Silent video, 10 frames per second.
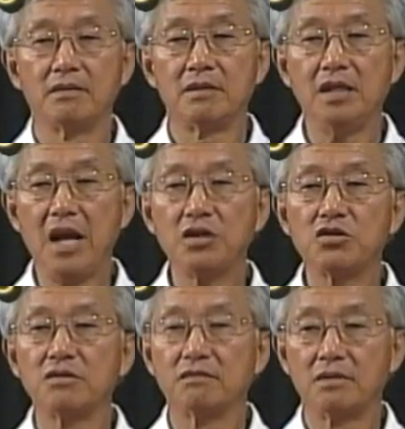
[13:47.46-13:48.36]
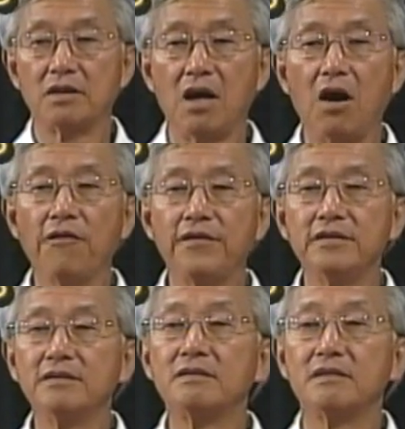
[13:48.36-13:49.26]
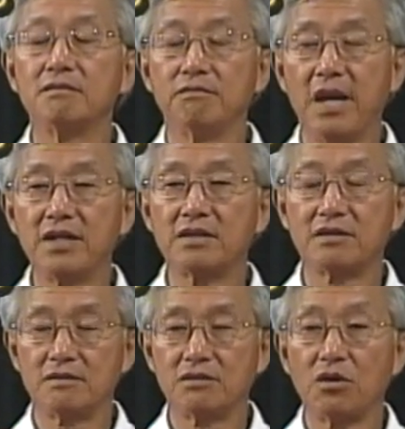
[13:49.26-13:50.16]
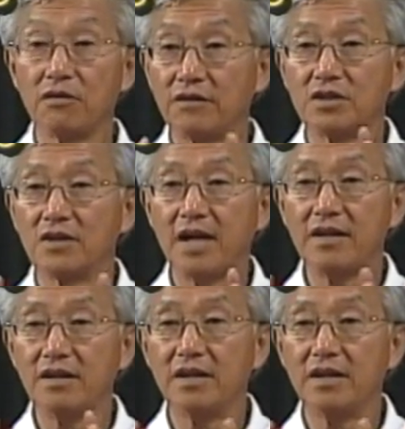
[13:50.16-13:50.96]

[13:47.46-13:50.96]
TH often makes sort of a together,